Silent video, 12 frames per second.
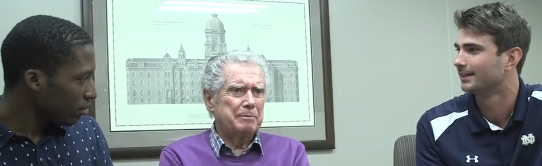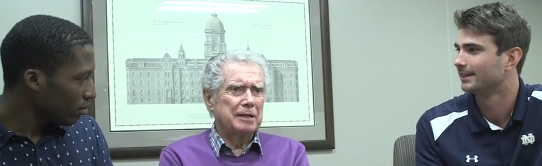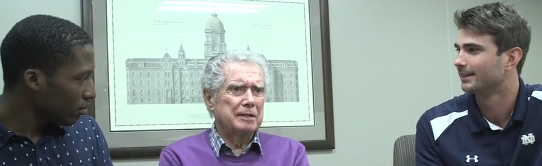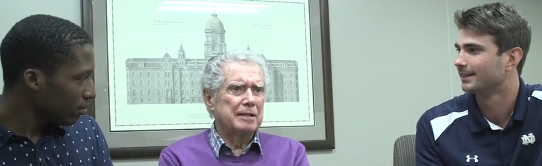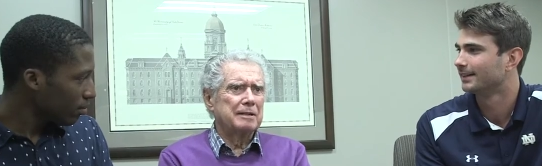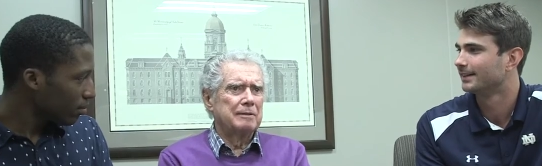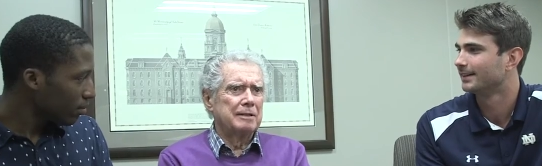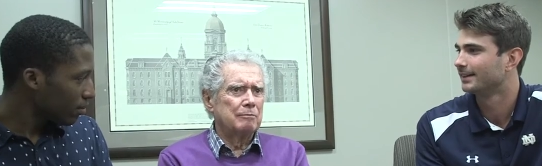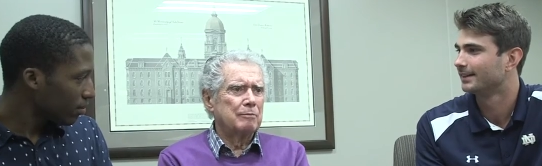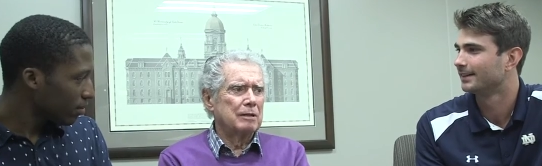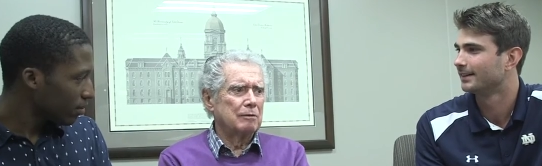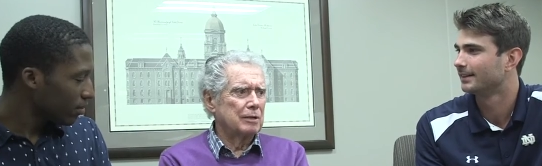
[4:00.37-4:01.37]
Speaker 1: bigger than,
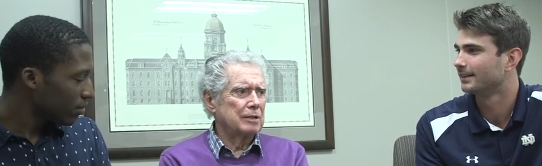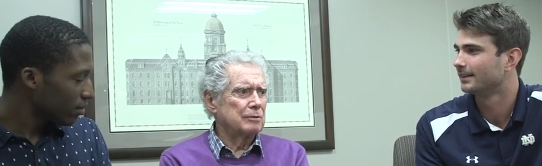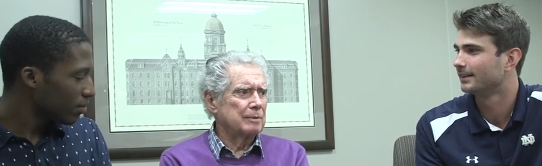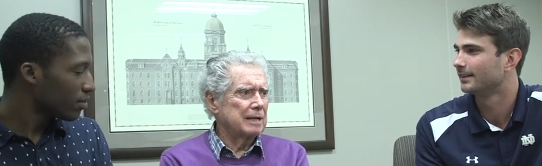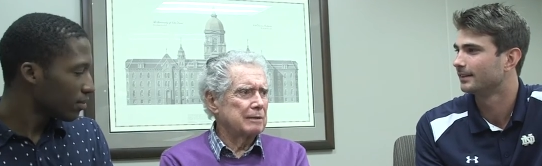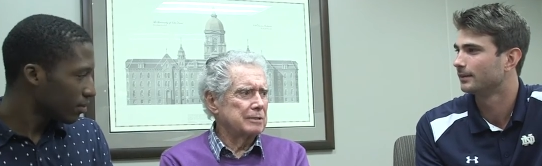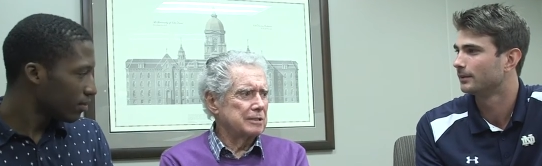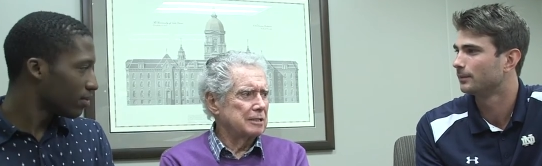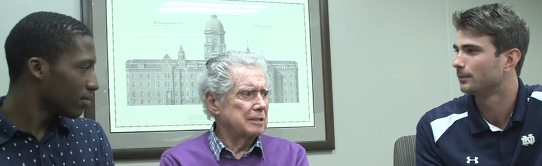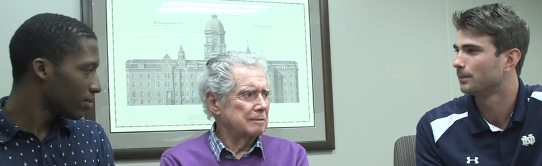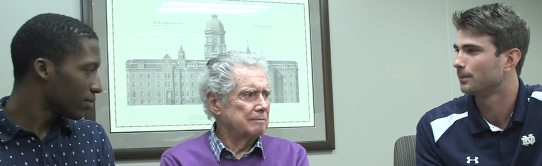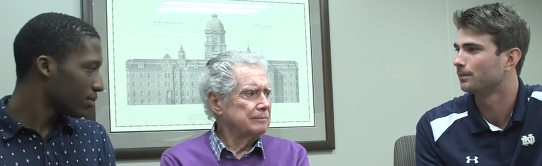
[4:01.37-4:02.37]
than what it was when I was
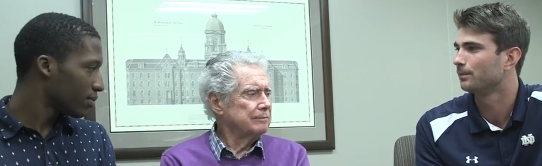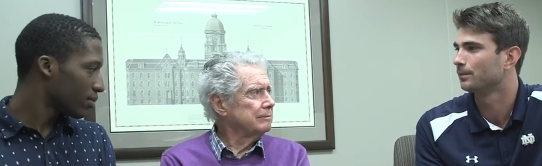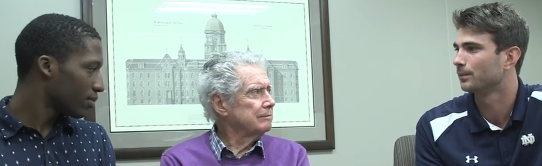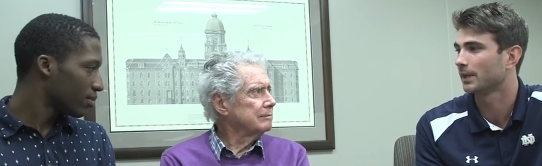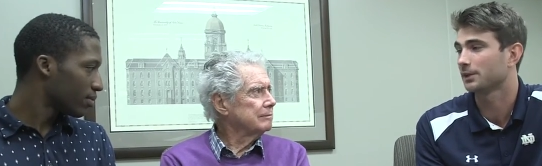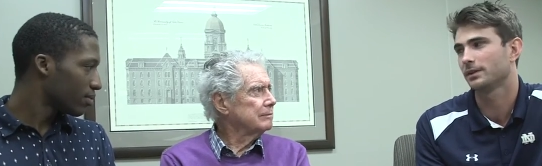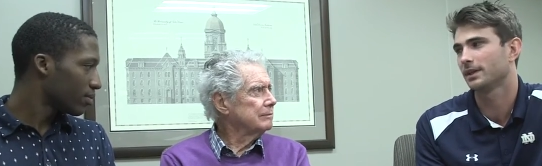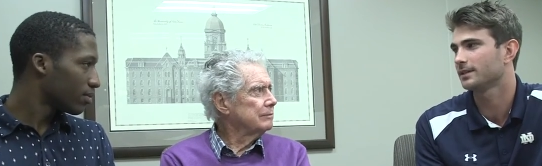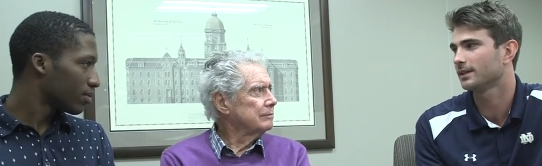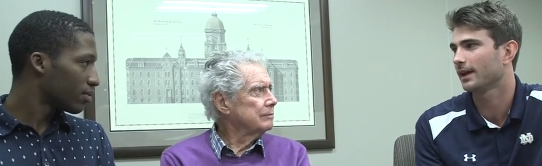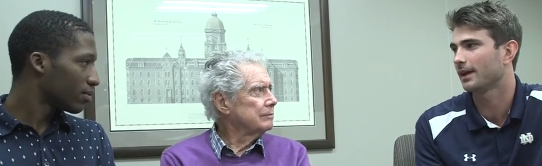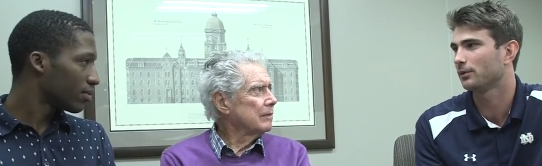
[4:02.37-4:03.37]
here. Mm-hmm.
Speaker 2: That's what
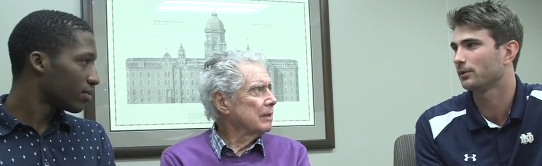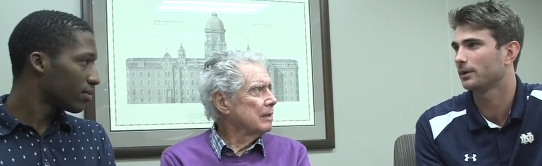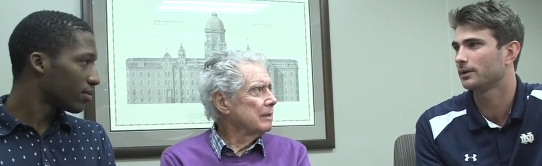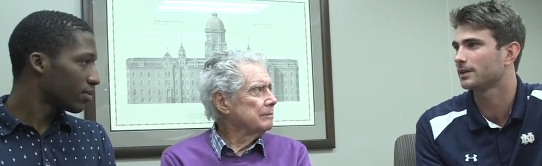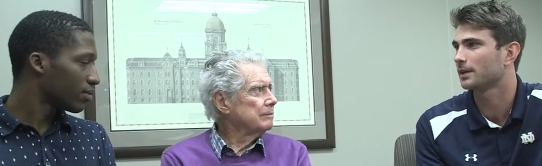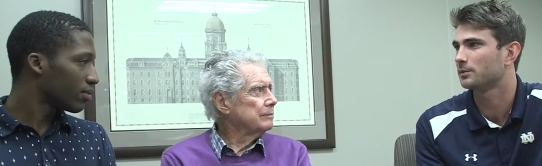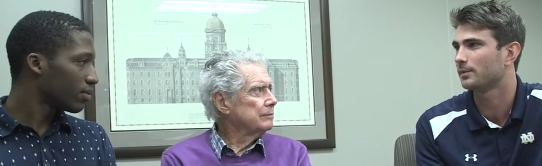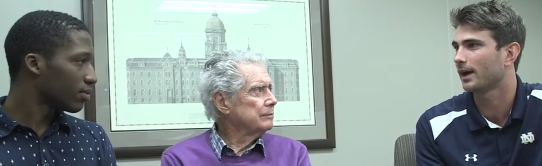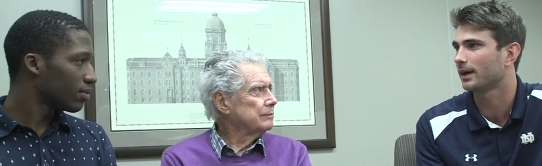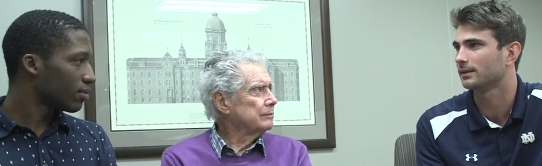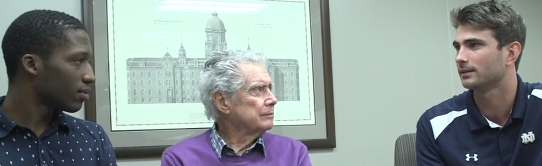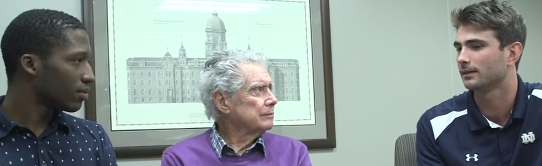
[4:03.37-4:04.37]
they say. Everyone always comes
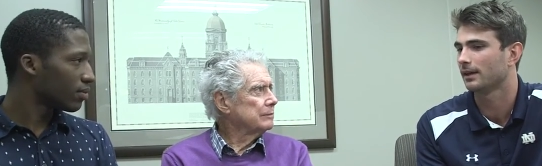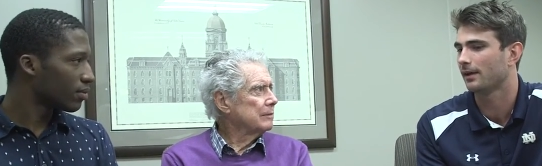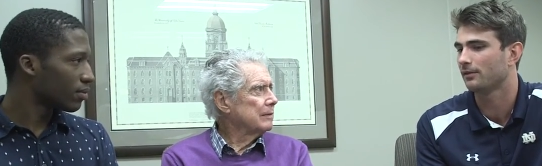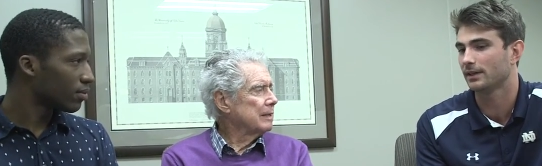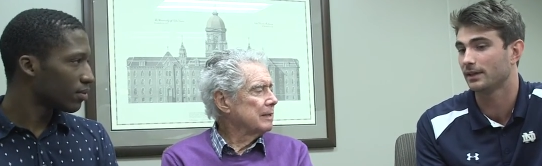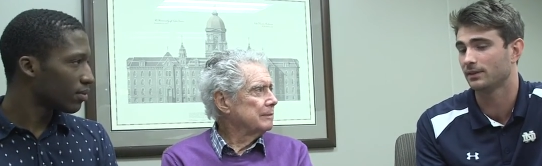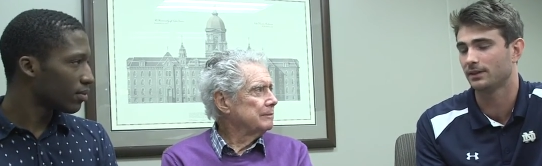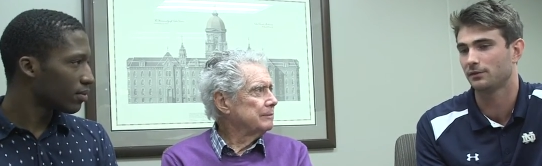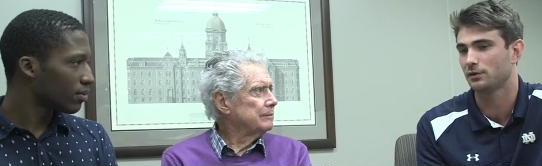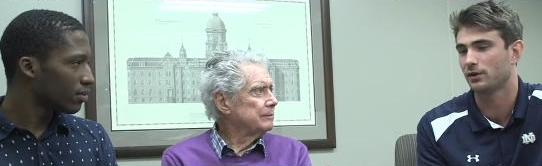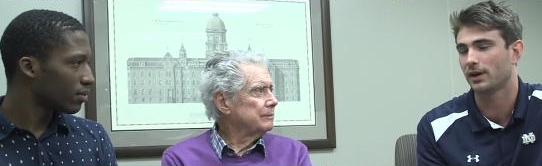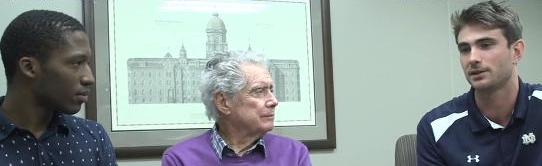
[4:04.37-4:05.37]
back, and every even
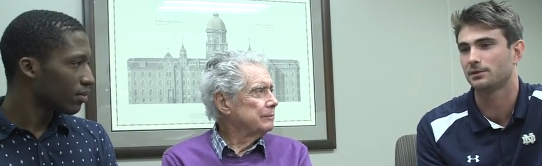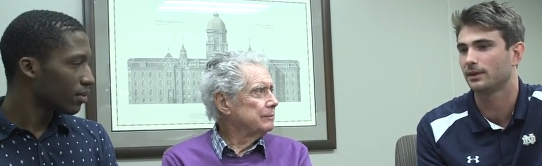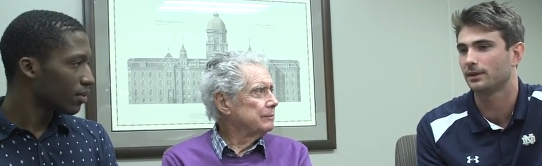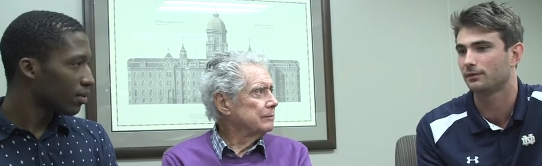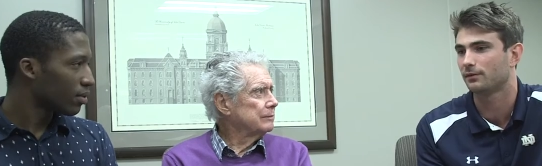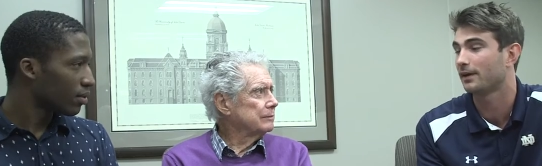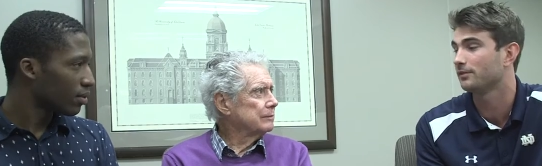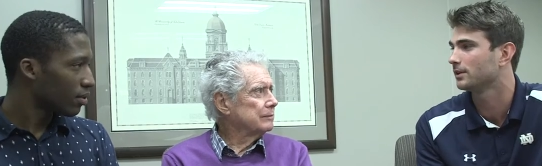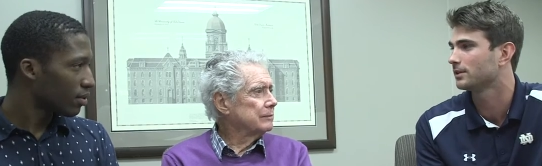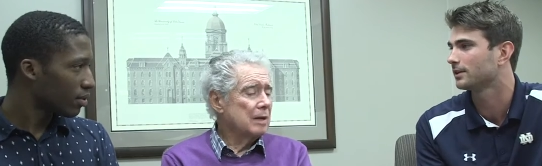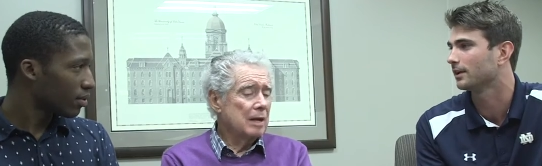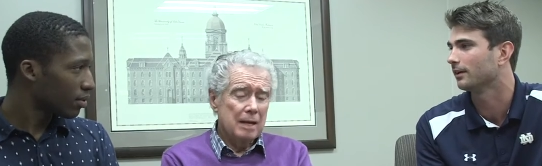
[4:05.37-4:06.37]
if you graduated five
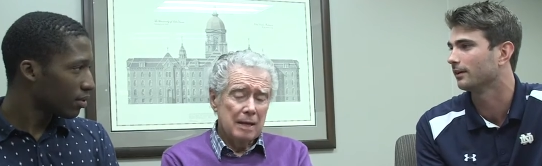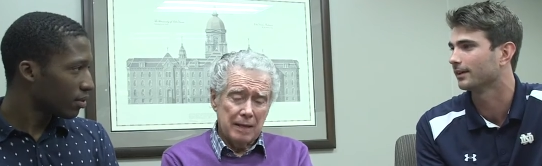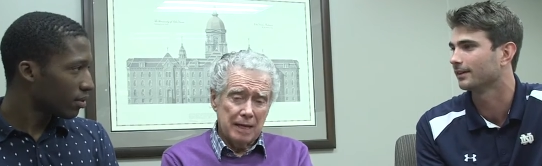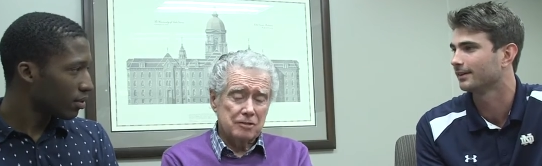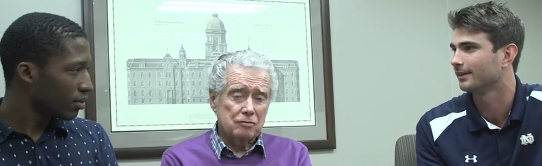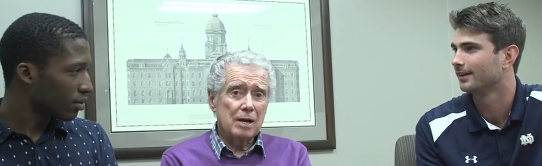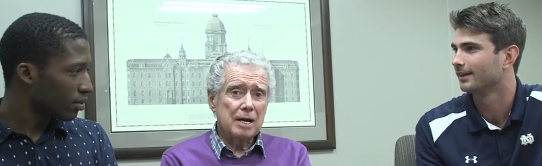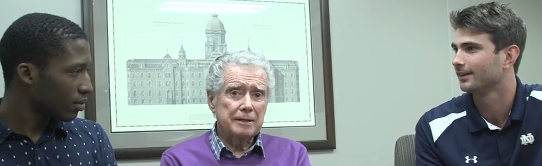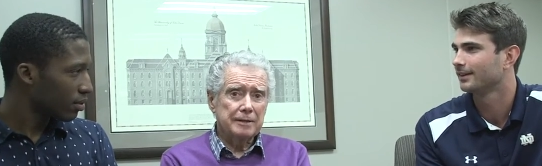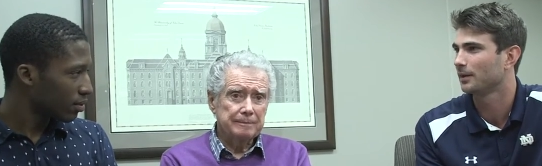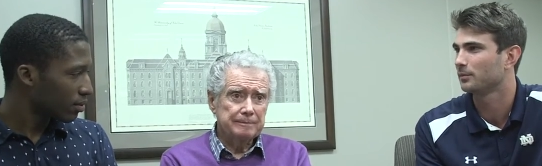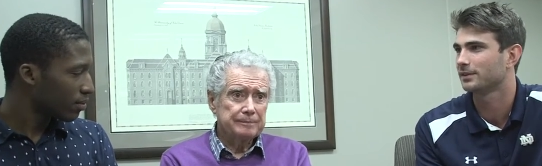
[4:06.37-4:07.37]
years ago, like that's
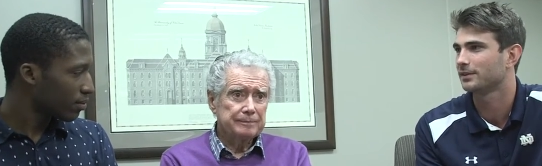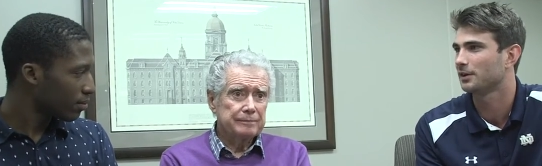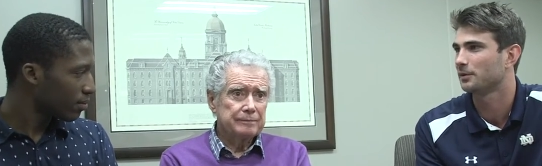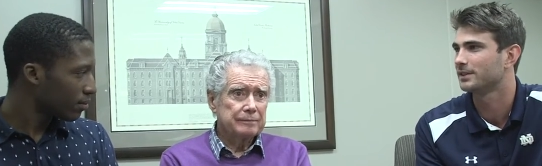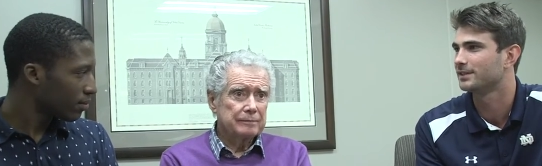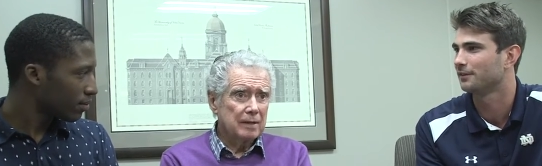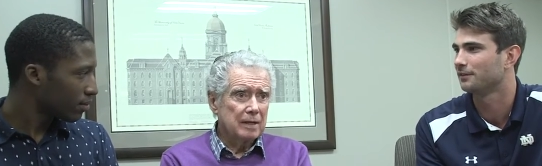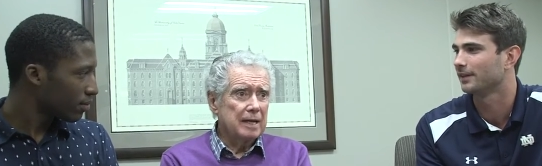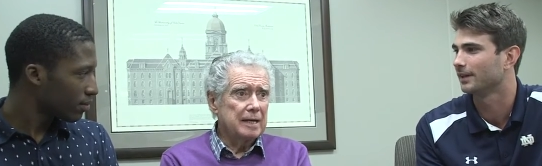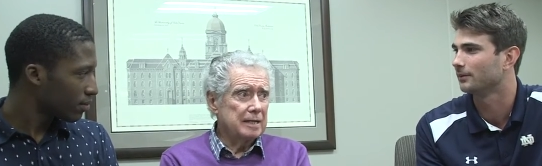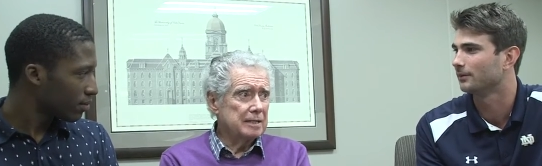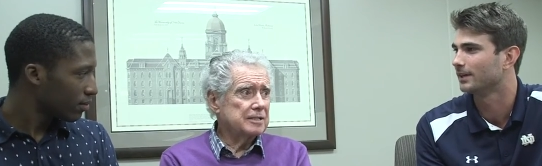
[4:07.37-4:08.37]
right. Campus is so much
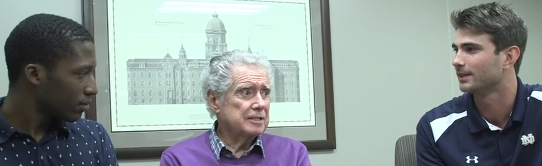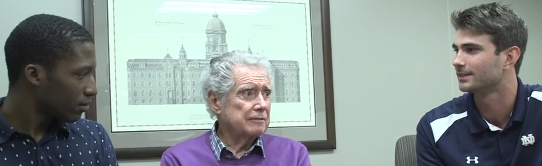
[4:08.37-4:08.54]
different. Than it, it is was.